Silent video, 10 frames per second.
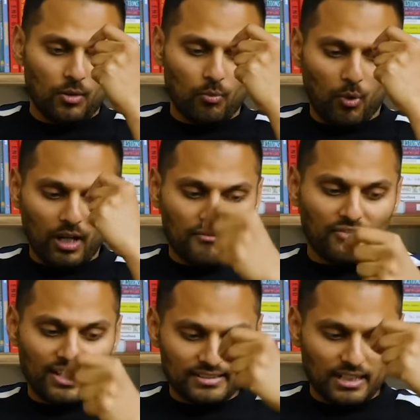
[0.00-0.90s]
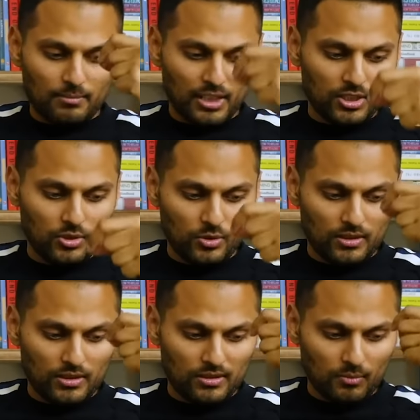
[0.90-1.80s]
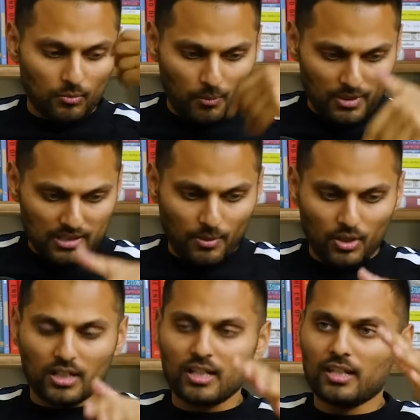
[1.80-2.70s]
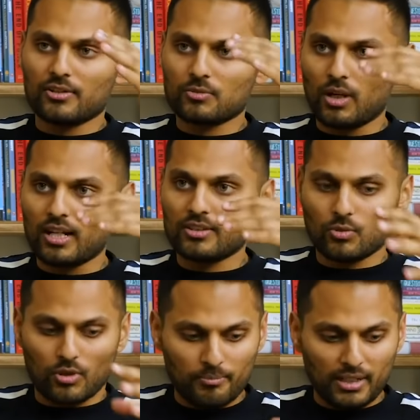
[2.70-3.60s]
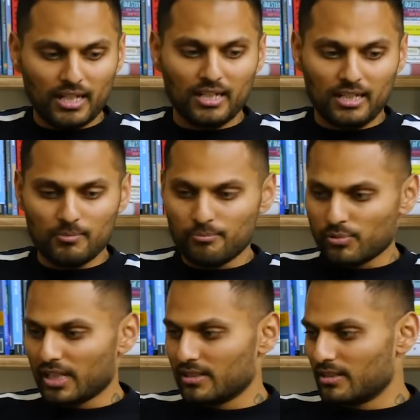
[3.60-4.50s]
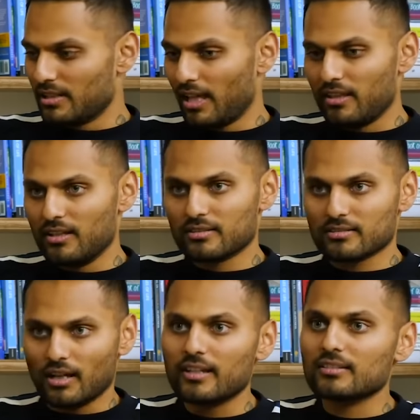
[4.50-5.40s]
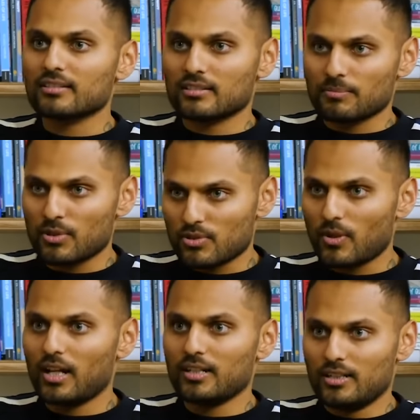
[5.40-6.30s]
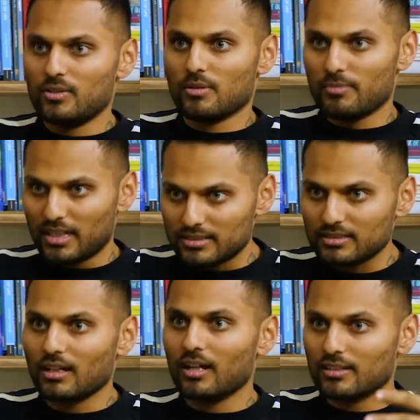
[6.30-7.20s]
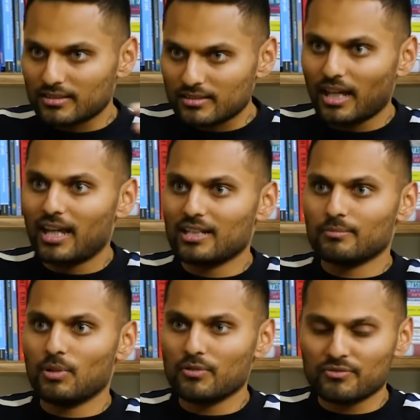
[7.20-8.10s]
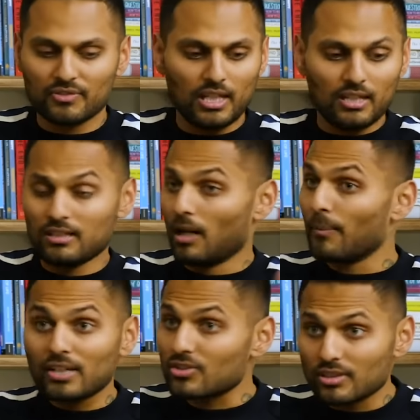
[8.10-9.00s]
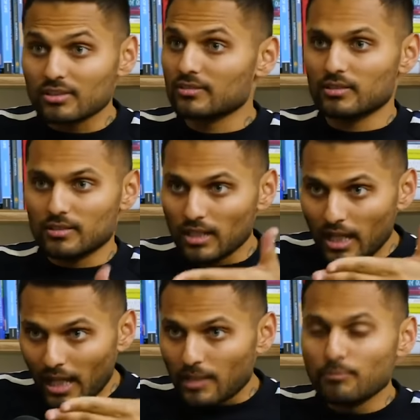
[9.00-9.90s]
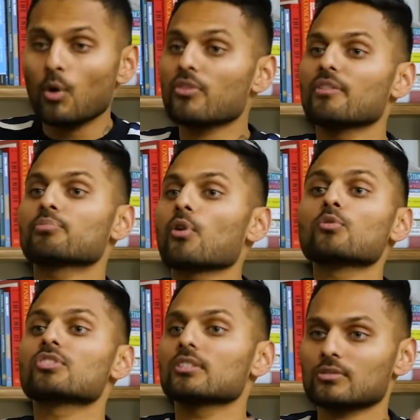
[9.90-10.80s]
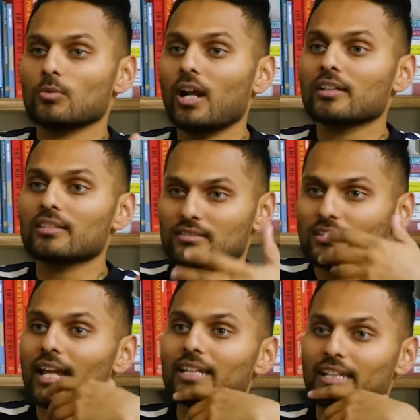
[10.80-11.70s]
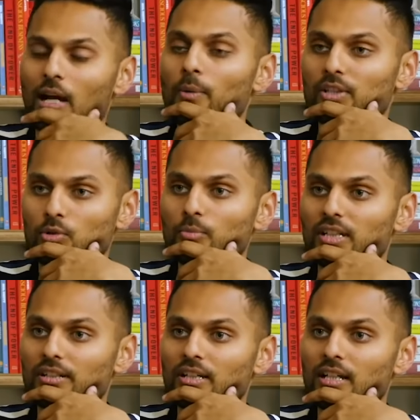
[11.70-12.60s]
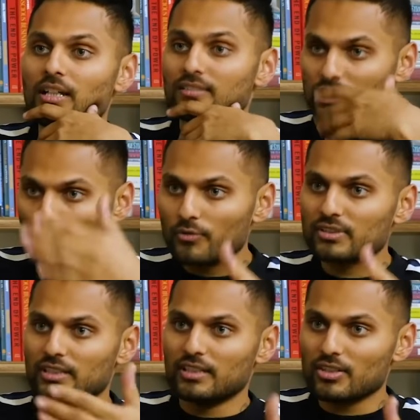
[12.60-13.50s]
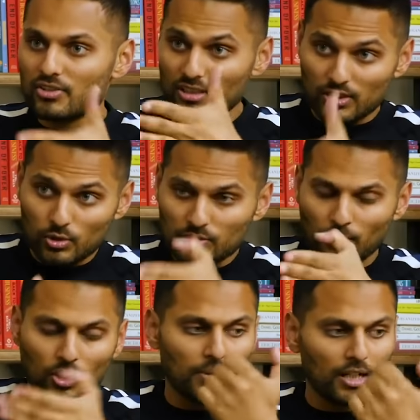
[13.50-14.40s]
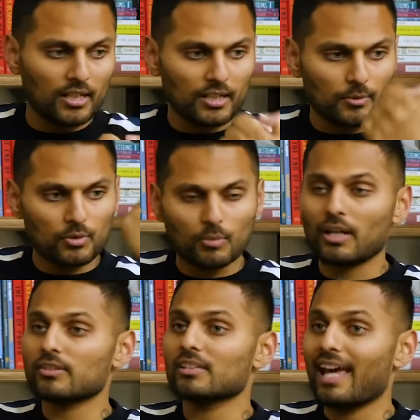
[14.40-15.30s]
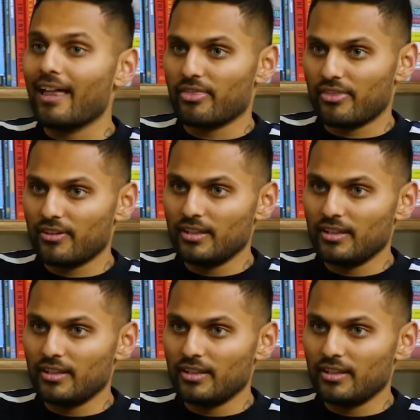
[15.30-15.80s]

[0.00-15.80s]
what I'm fascinated by you and when we spoke earlier as well is your ability to bring together science and spirituality, your ability to understand both dimensions and and both approaches to understanding our human selves and condition. And you spoke about earlier, we were talking about death